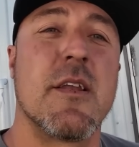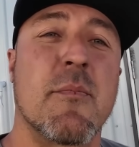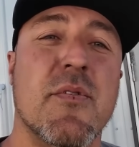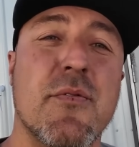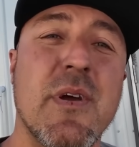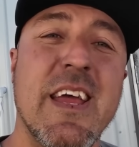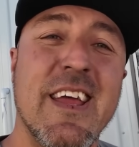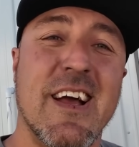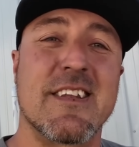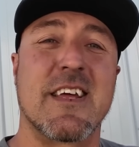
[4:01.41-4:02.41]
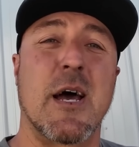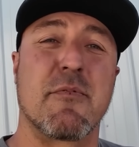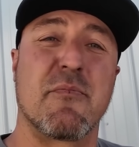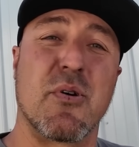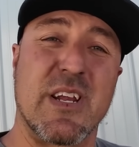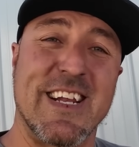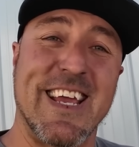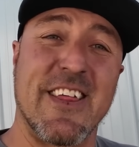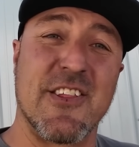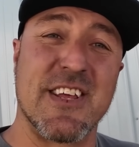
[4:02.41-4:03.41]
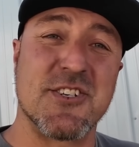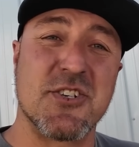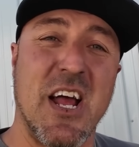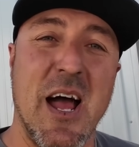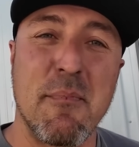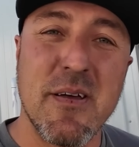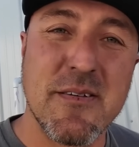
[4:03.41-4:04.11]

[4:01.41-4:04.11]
Number 3, on top of putting together this shop,